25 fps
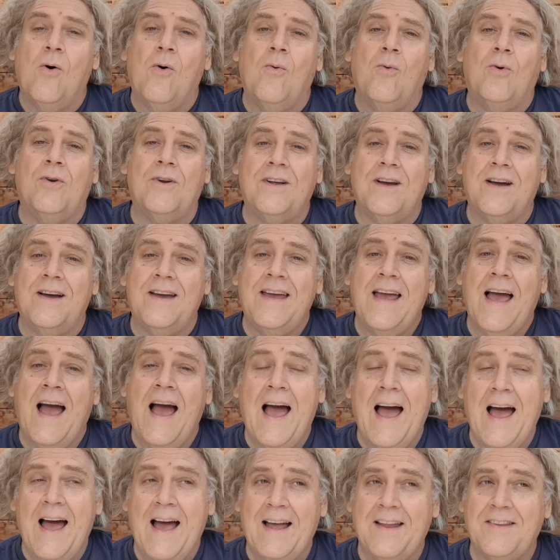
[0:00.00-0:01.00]
What I
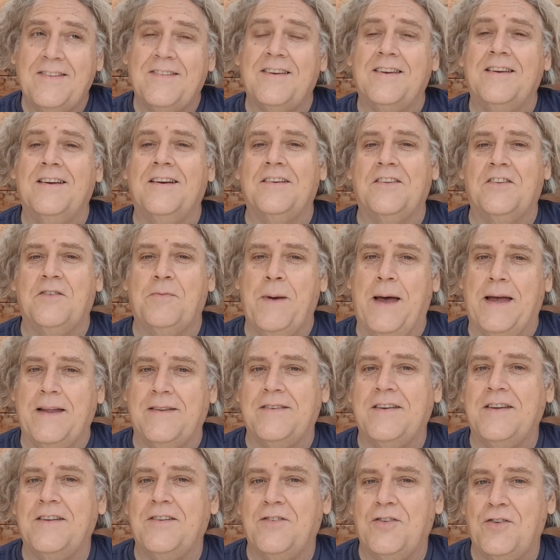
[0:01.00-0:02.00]
had
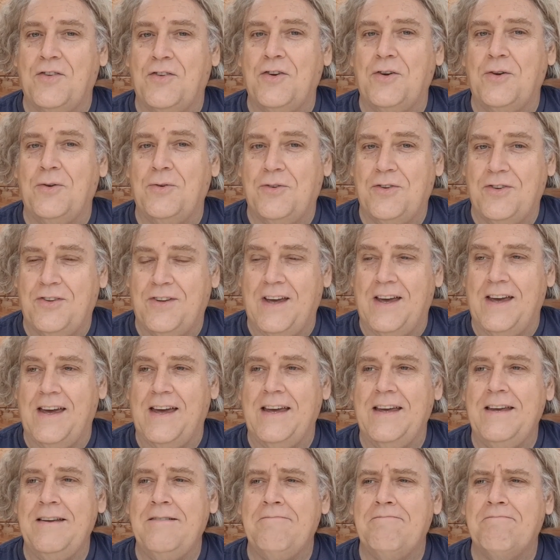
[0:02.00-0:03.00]
expected to do
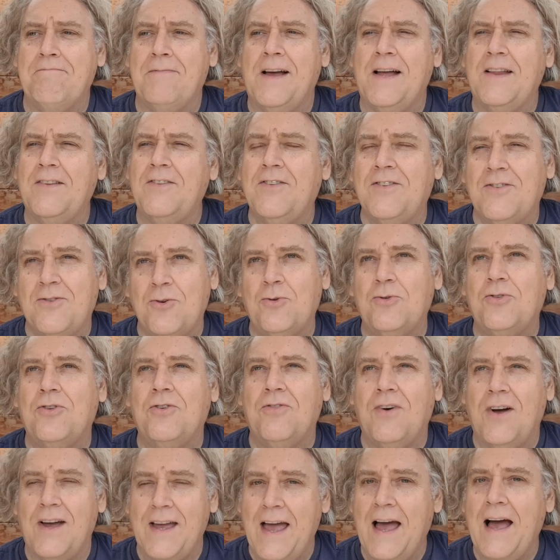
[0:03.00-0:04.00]
today, and sort
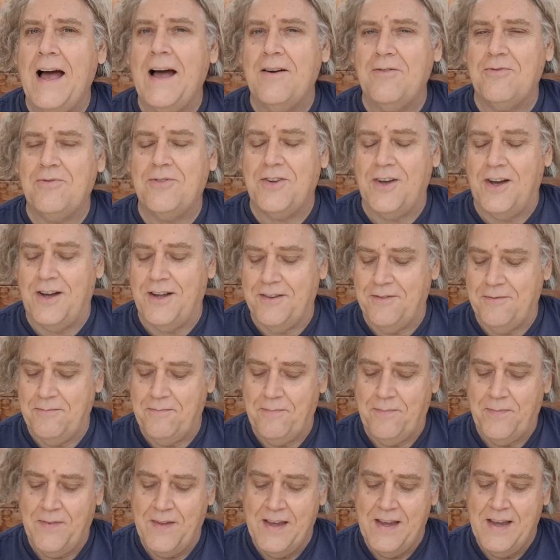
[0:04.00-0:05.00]
of I have
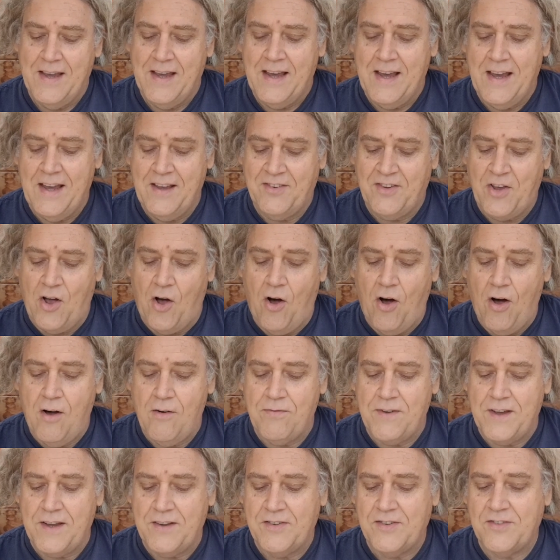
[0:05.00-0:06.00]
done, is
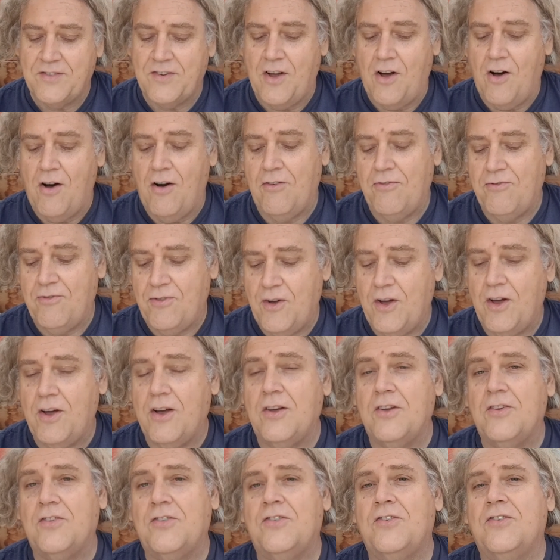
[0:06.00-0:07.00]
harvest our
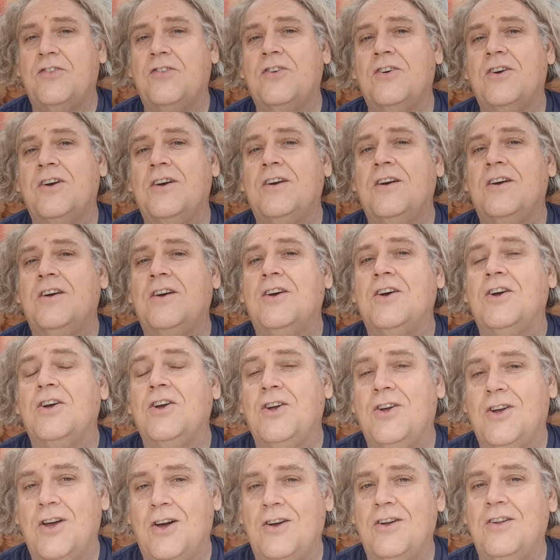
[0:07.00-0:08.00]
first
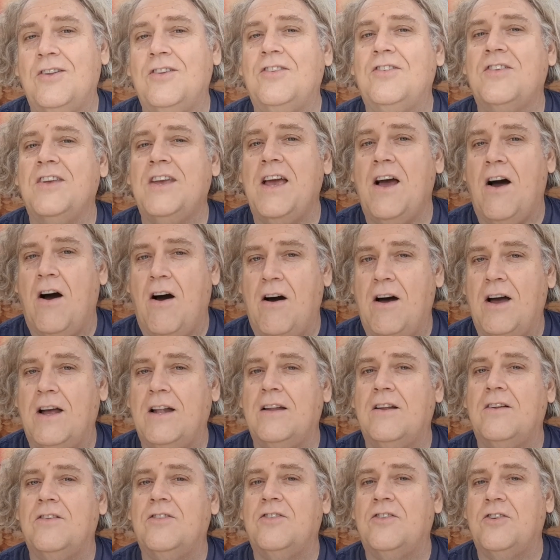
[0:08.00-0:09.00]
Guernsey
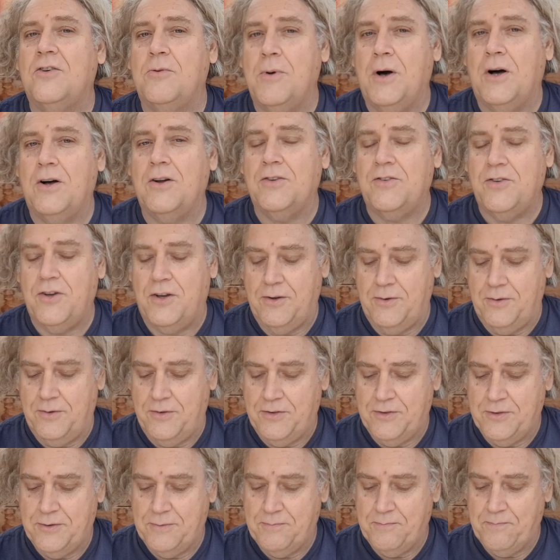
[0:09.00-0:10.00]
Island
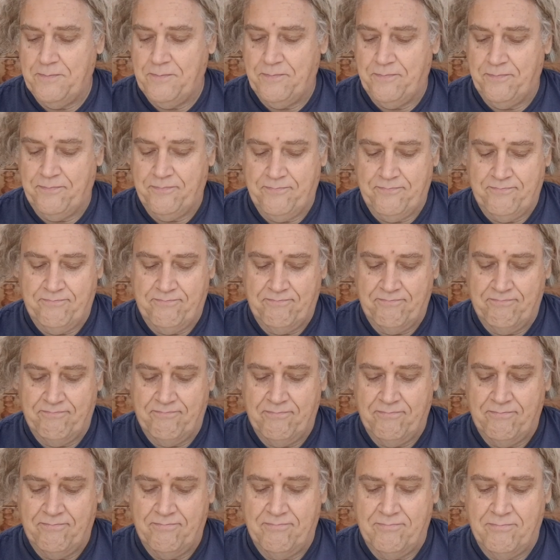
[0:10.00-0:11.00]
tomatoes,
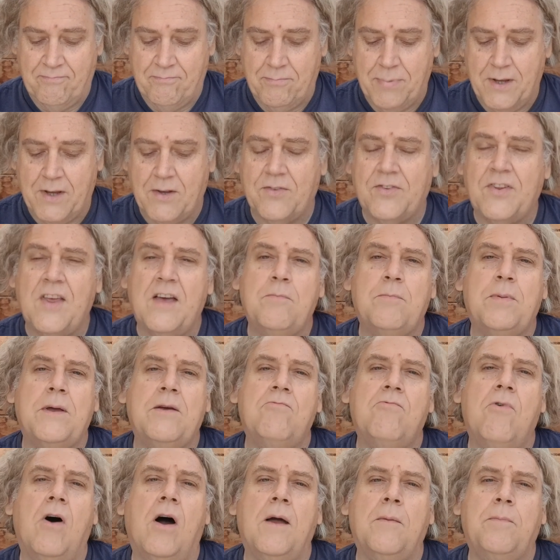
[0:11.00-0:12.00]
because they've
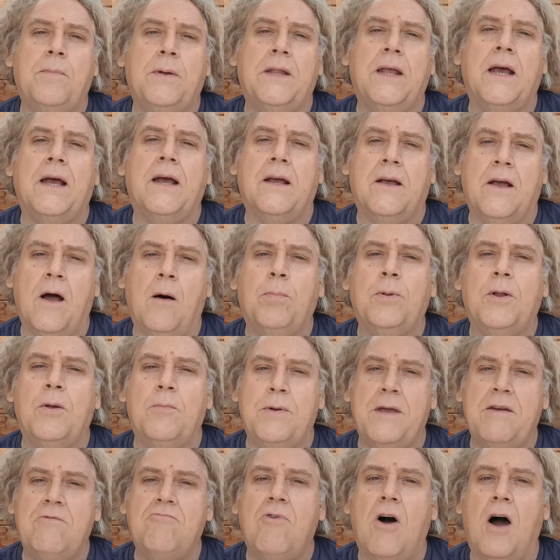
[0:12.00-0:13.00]
been ripening, a couple
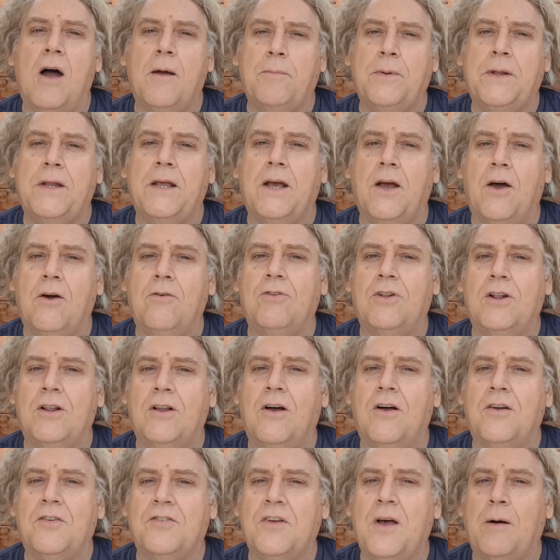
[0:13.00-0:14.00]
have been ripening over the
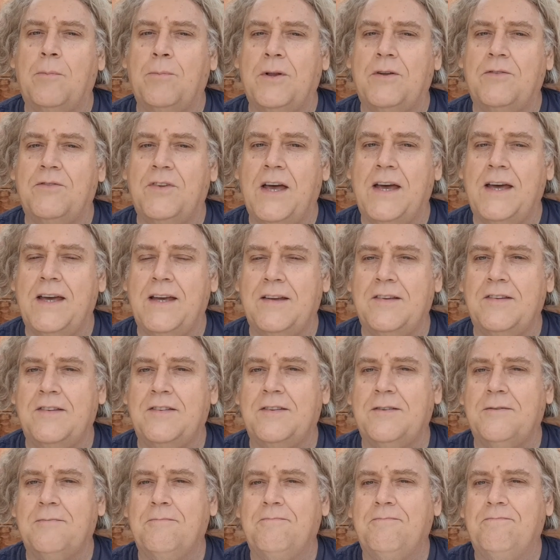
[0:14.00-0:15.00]
last couple of
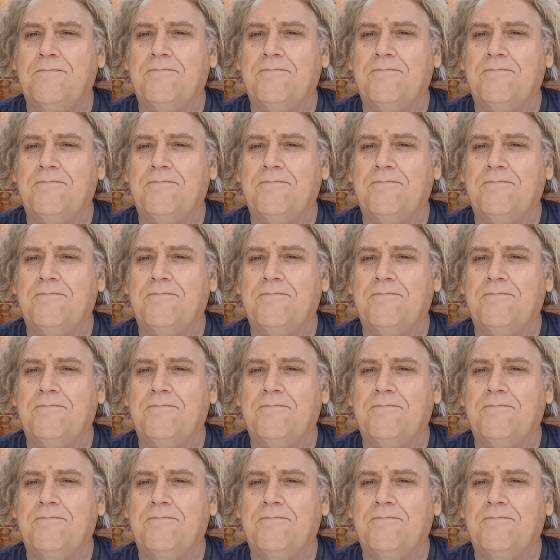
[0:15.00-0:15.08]
days.